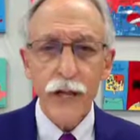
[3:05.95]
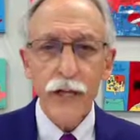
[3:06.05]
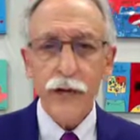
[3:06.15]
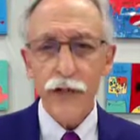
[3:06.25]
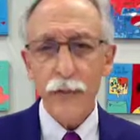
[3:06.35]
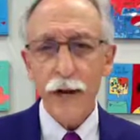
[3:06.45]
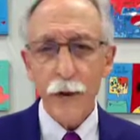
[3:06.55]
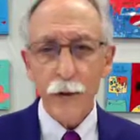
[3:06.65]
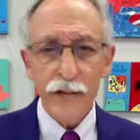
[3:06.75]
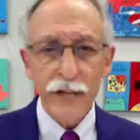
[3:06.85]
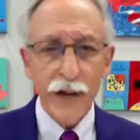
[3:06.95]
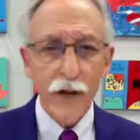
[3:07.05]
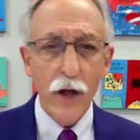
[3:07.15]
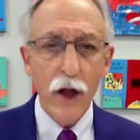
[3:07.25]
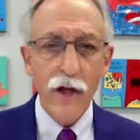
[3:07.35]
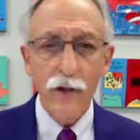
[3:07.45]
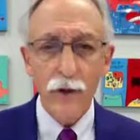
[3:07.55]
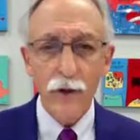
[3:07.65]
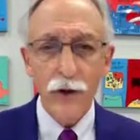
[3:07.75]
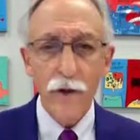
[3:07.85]
Used to be when we said loss, we
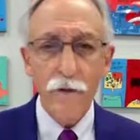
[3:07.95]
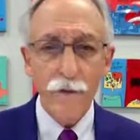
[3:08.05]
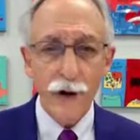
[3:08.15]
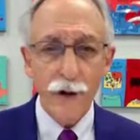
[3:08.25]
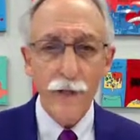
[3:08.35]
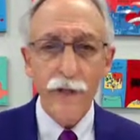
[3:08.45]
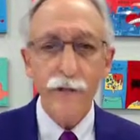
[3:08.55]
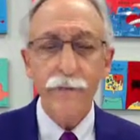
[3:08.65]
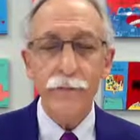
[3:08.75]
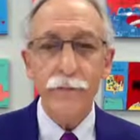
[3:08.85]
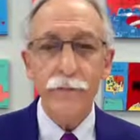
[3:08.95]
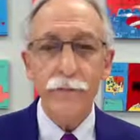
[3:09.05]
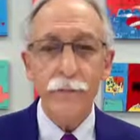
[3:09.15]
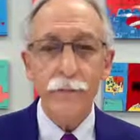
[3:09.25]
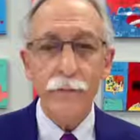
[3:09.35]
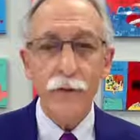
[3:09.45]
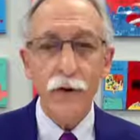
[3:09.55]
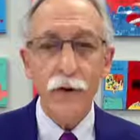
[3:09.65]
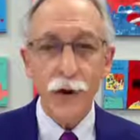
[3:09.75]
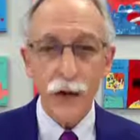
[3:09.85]
thought of family
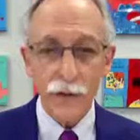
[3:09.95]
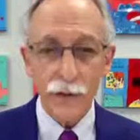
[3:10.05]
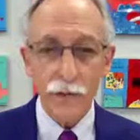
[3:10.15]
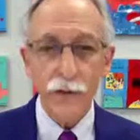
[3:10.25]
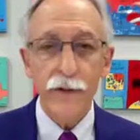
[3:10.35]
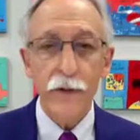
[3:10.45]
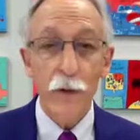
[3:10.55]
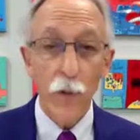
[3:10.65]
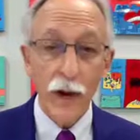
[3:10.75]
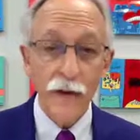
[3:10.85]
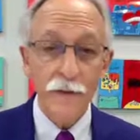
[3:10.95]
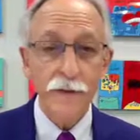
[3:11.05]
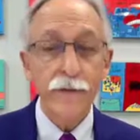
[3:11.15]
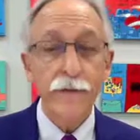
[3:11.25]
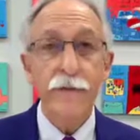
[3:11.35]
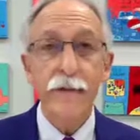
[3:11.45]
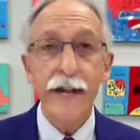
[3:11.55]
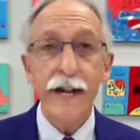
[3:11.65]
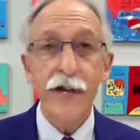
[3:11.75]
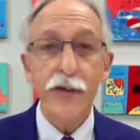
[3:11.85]
or a husband or wife,
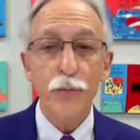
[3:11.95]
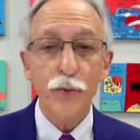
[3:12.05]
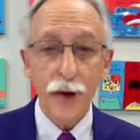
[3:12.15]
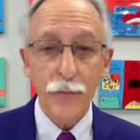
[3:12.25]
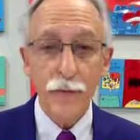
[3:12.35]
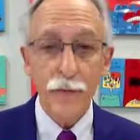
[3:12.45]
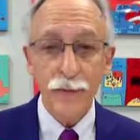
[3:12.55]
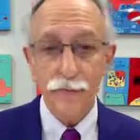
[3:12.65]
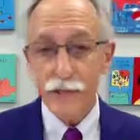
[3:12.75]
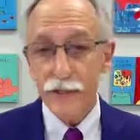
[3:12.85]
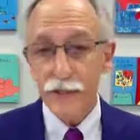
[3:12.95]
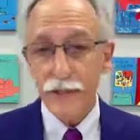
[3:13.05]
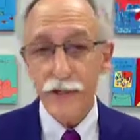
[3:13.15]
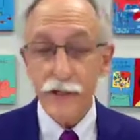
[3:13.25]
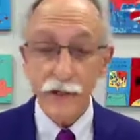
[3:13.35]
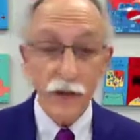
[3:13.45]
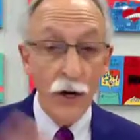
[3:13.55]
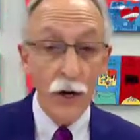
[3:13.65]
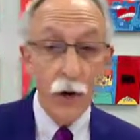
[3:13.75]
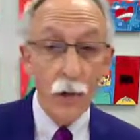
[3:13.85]
financial problems, sickness,
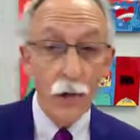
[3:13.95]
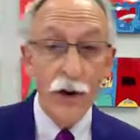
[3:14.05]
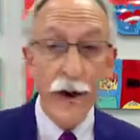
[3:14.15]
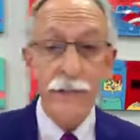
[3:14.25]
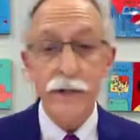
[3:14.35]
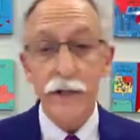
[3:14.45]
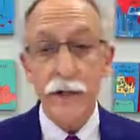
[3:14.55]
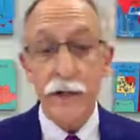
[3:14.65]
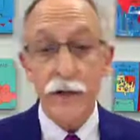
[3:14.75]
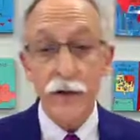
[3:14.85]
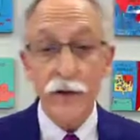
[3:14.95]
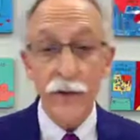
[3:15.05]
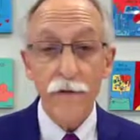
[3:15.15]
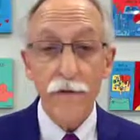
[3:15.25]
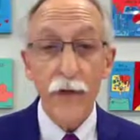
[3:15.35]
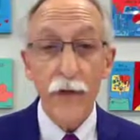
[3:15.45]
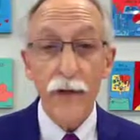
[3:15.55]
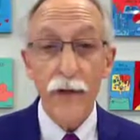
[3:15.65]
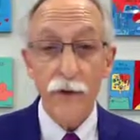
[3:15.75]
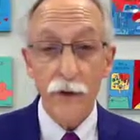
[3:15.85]
perhaps a tree limb falling
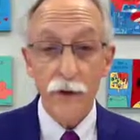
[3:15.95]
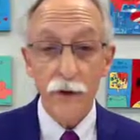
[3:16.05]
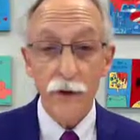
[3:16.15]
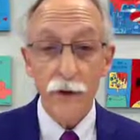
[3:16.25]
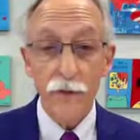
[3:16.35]
through your roof.